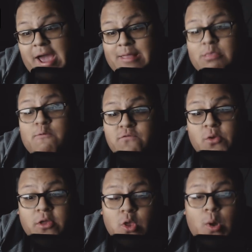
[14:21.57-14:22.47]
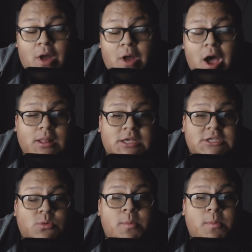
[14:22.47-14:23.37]
I get the feeling, though, Brock
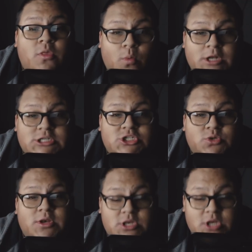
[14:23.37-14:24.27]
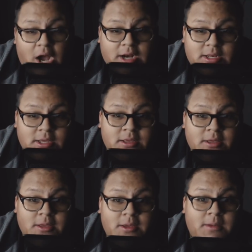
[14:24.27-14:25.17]
Lesnar will be the one to induct
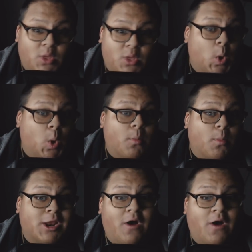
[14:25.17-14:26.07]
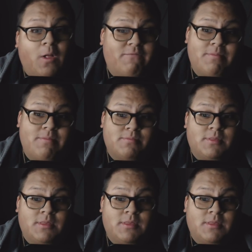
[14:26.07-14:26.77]
Bill Goldberg in the Hall of Fame.